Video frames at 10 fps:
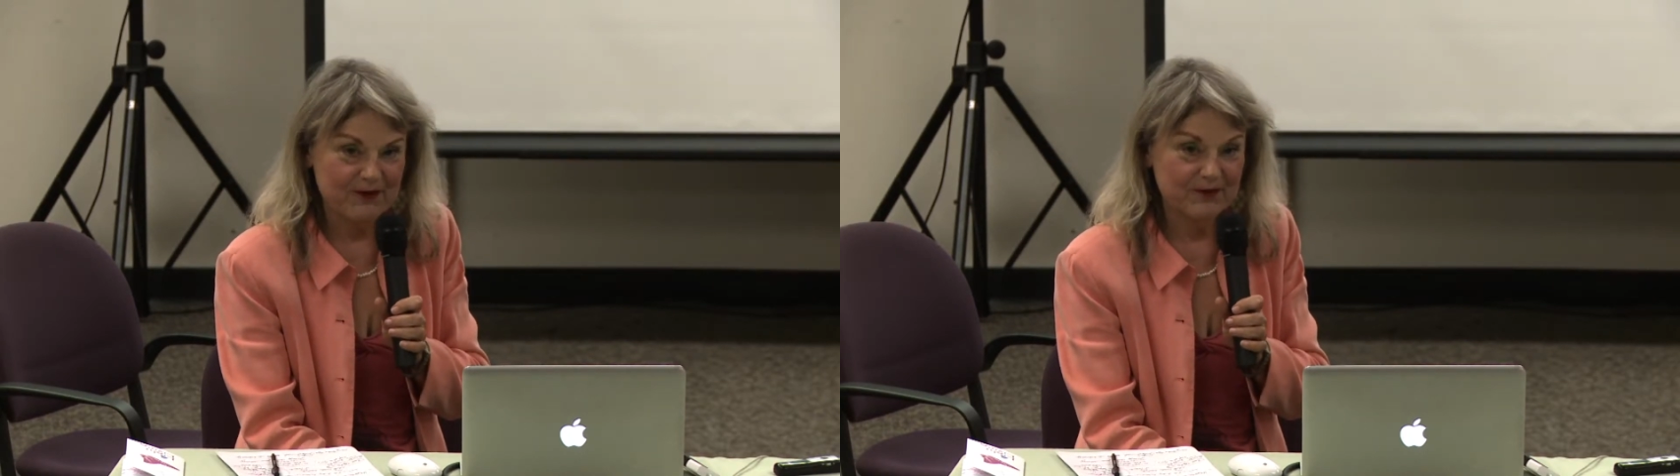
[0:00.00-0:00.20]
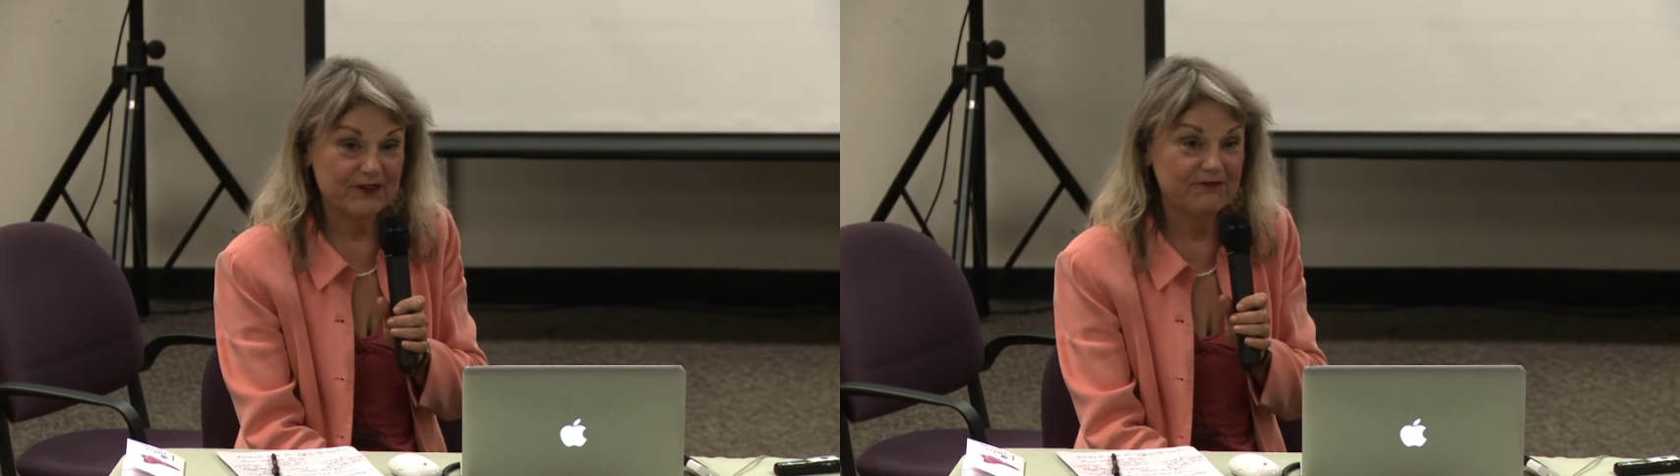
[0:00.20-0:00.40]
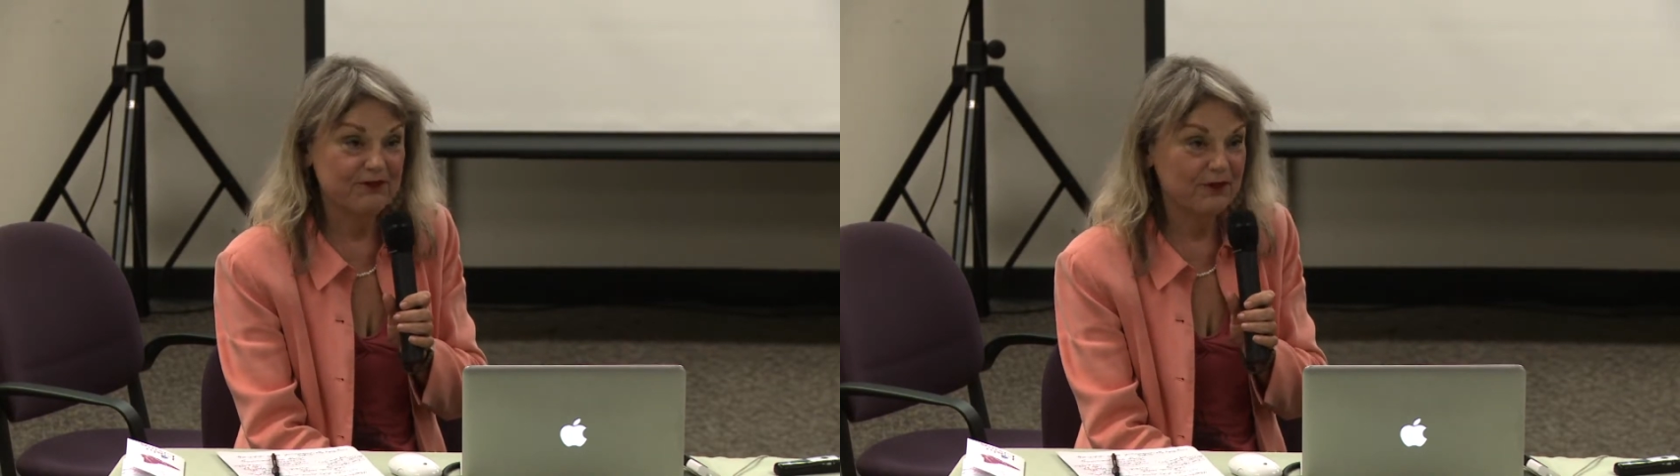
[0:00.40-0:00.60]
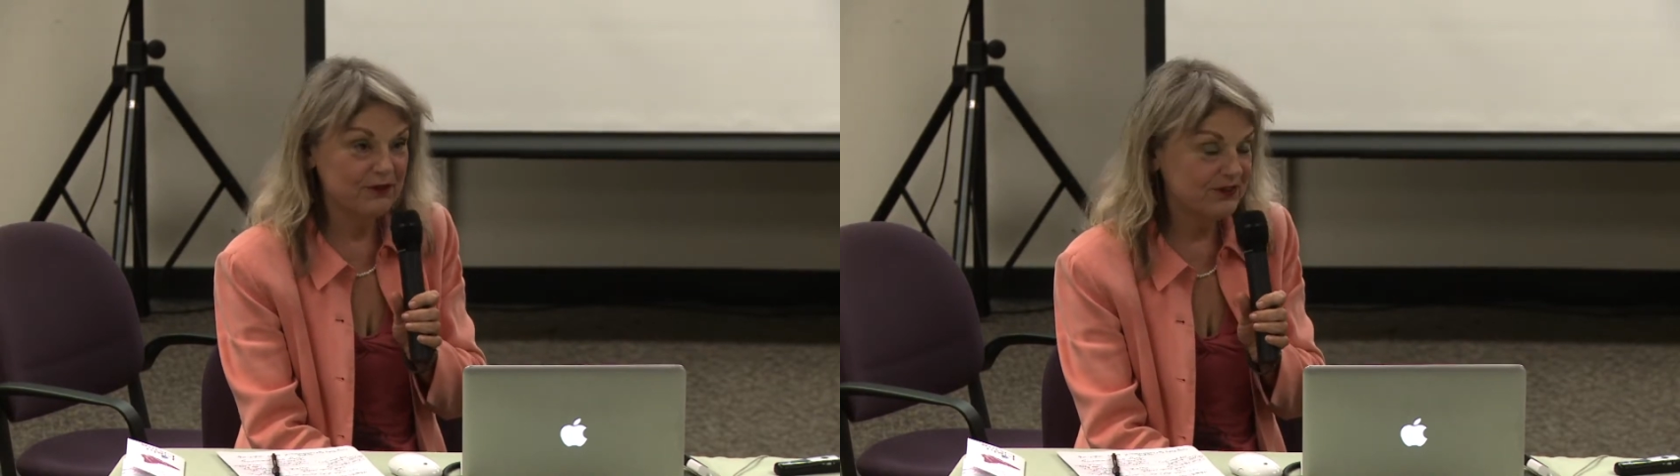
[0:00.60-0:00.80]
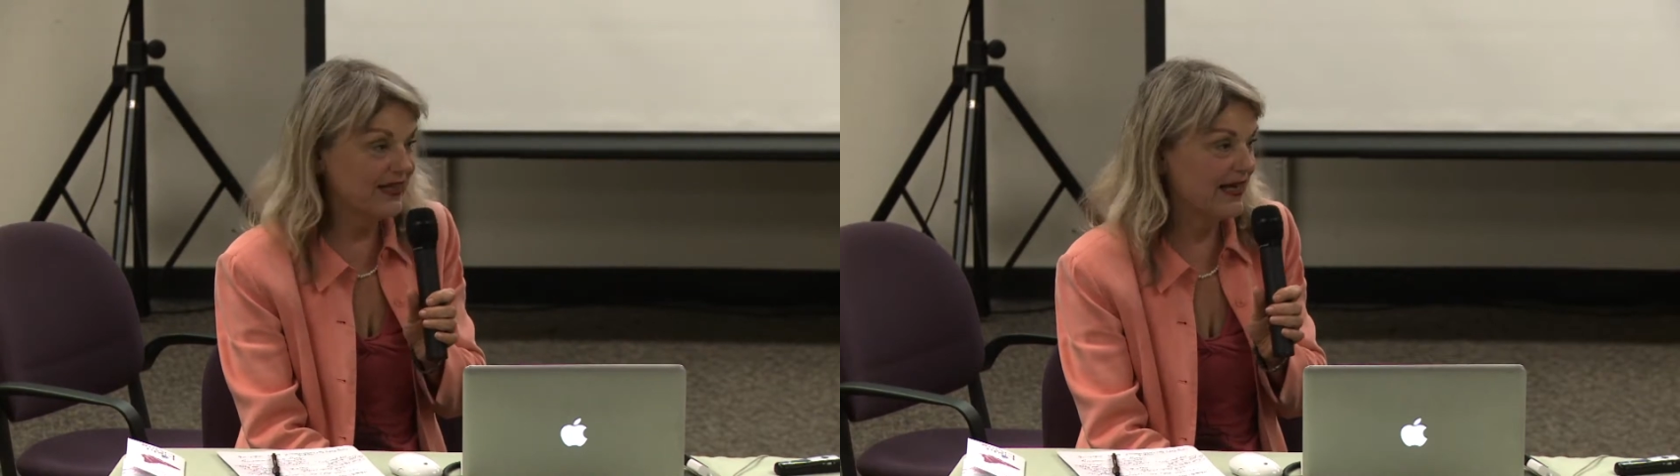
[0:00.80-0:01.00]
What
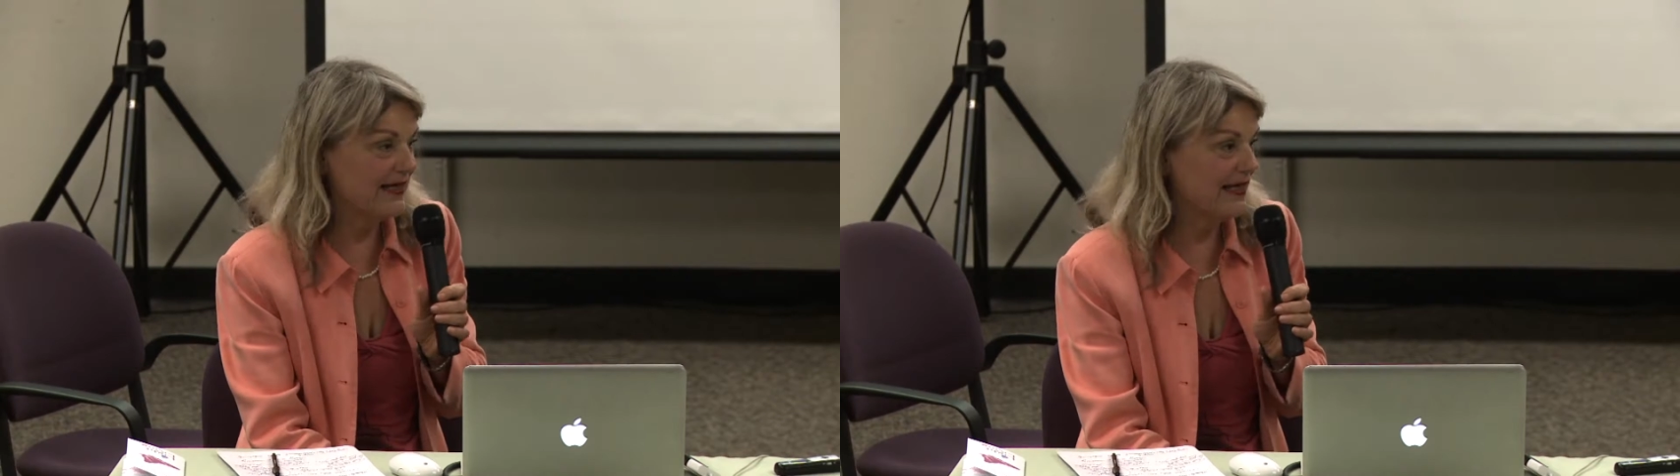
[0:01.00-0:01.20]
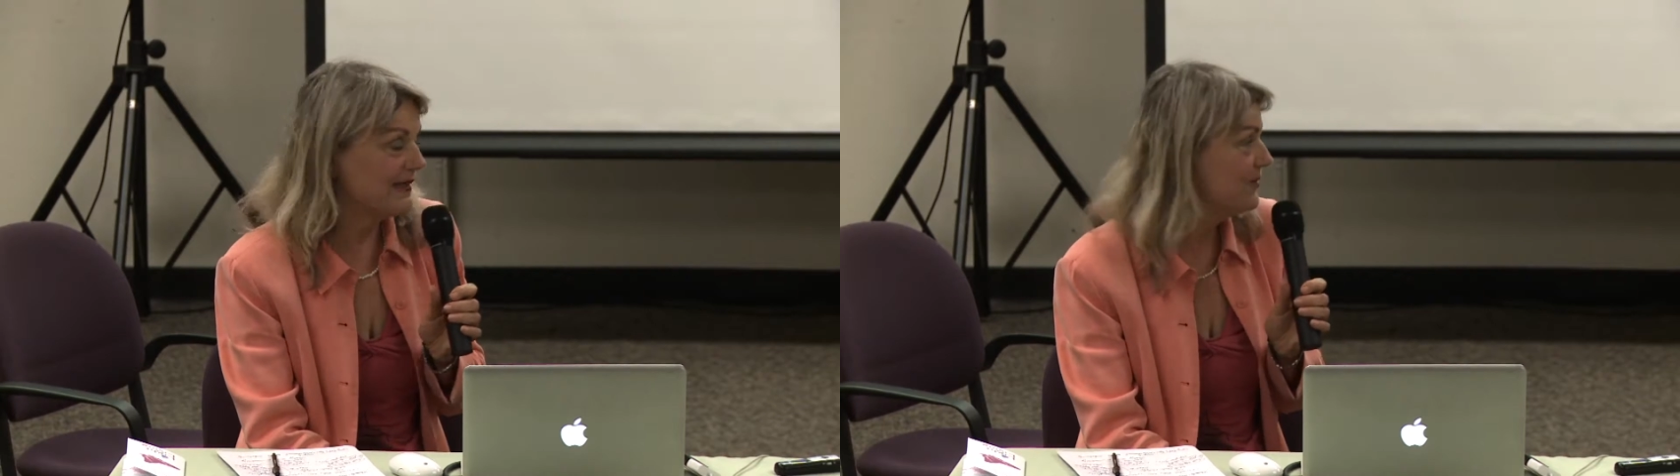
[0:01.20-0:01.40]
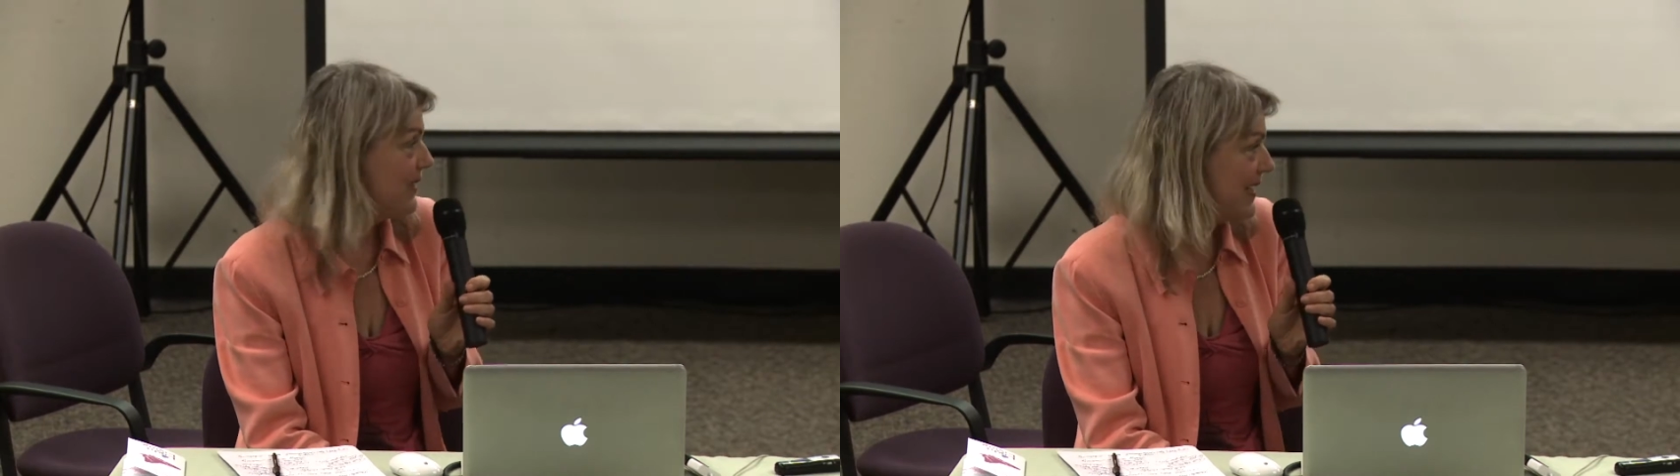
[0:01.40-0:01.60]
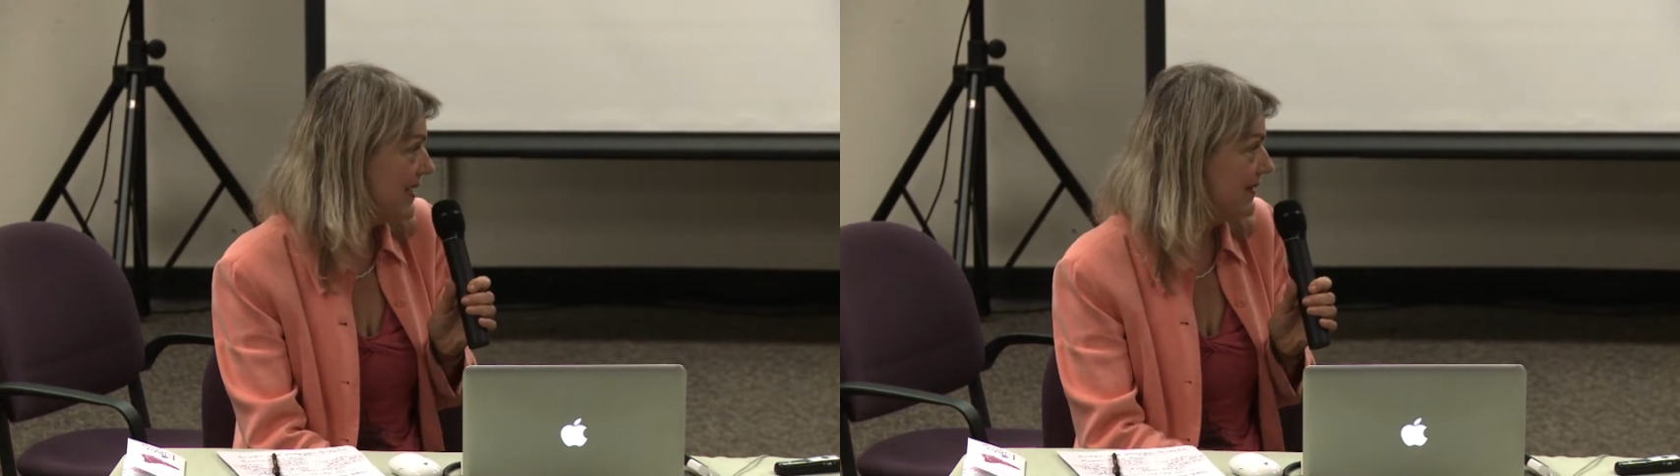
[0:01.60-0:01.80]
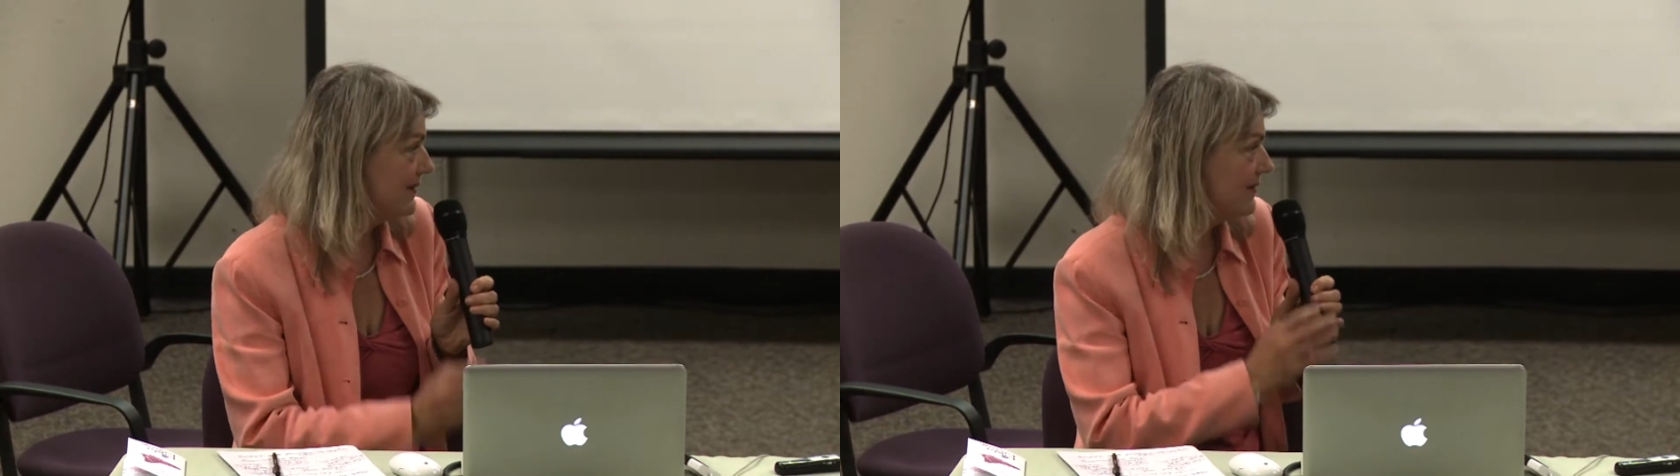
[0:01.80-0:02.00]
food do they need to
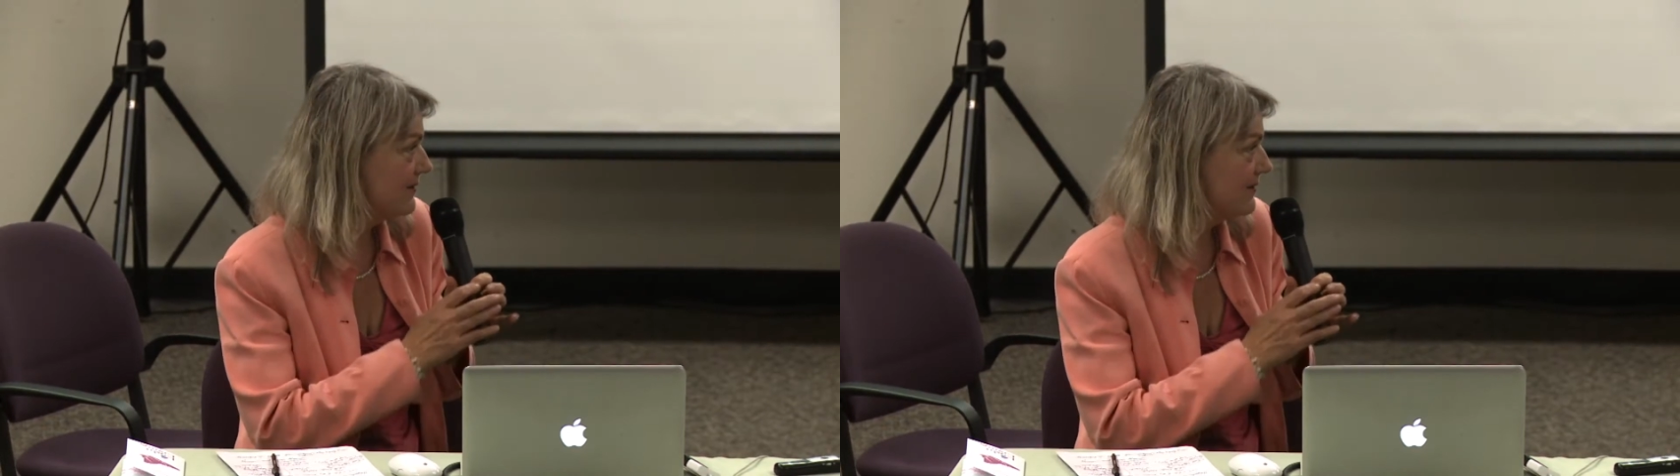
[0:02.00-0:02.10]
eat?